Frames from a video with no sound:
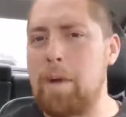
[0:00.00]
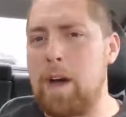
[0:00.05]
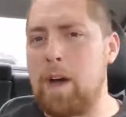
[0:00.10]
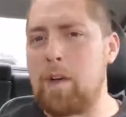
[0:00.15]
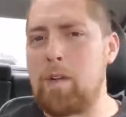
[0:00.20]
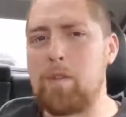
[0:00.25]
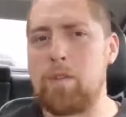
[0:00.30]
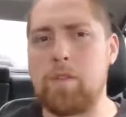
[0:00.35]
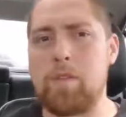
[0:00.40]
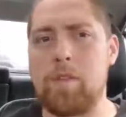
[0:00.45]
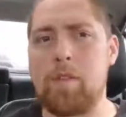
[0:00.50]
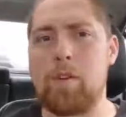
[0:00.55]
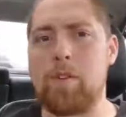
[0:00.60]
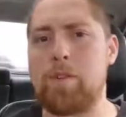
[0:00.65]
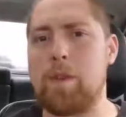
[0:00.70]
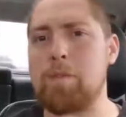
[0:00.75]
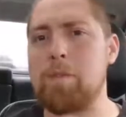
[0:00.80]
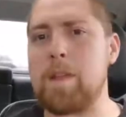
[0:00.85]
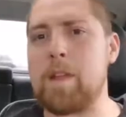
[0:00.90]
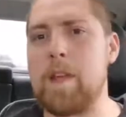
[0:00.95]
pounds or
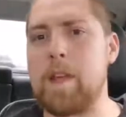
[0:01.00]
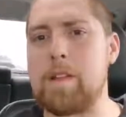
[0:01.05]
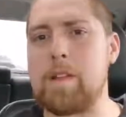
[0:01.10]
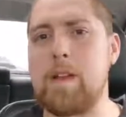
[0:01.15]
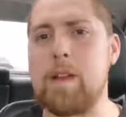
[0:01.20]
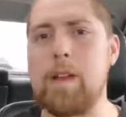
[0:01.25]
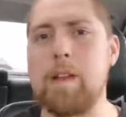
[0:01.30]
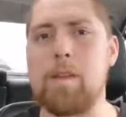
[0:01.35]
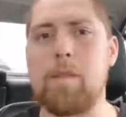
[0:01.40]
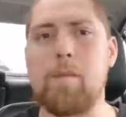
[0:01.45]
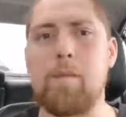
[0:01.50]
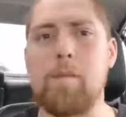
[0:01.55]
something like that.